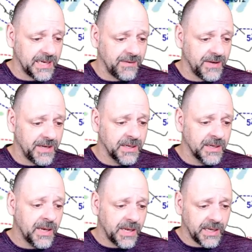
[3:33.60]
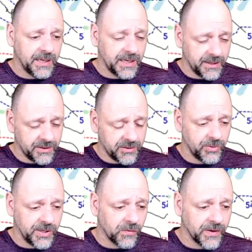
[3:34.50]
evening and in
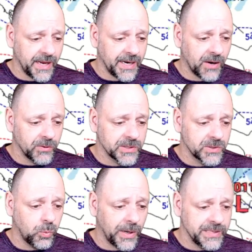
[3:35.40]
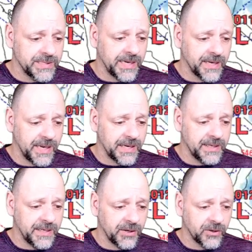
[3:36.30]
through the overnight hours Wednesday night
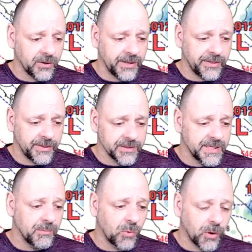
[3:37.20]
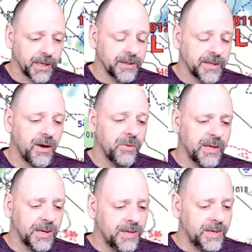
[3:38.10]
and into early Thursday morning. Now,
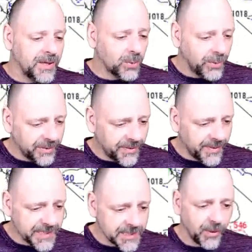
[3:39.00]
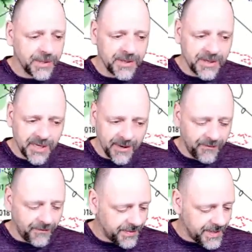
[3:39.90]
with this one,
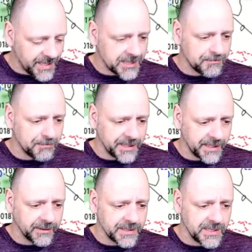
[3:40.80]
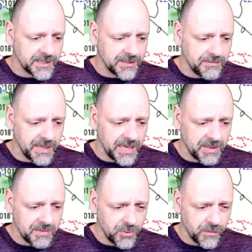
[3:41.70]
if this particular system
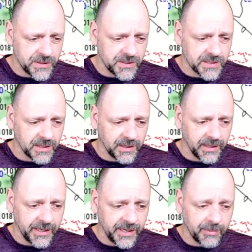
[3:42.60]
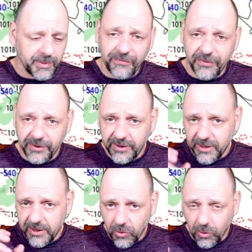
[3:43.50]
maybe moves just a little bit
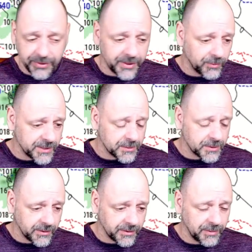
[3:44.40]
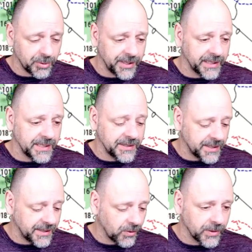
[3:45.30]
further north than what is currently predicting,
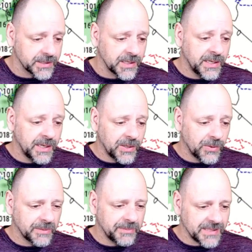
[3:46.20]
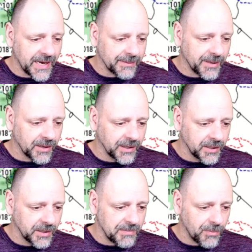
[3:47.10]
then of course, we're going to be talking about a
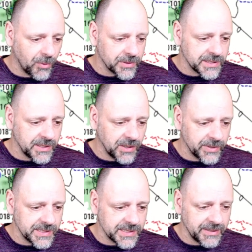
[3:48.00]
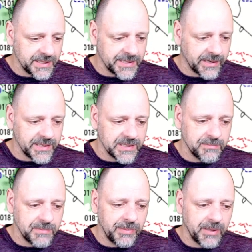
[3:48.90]
little bit more snow in some of these areas
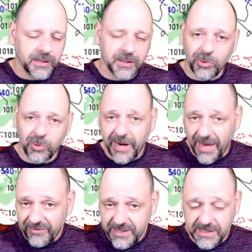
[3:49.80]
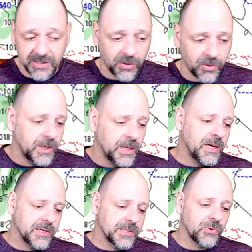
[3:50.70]
and maybe a little more heavy snow
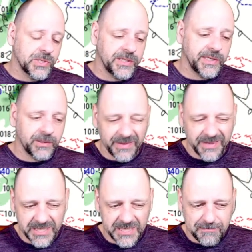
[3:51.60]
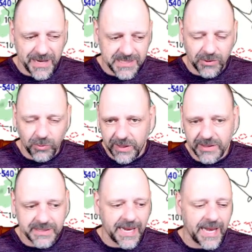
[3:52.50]
associated with it. It just depends on
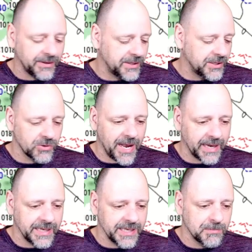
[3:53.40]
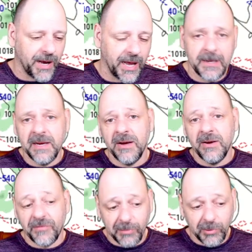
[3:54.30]
where exactly the track is. But
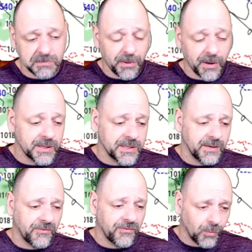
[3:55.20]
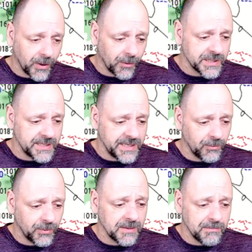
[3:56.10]
for the most part, from what we're
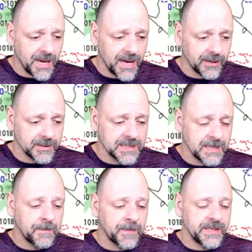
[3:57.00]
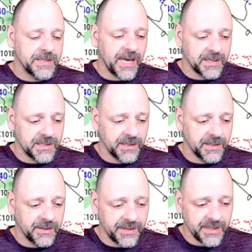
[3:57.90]
seeing with the models, is that
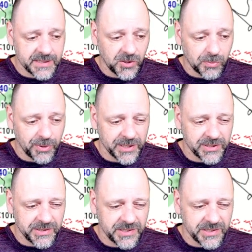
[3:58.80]
this low pressure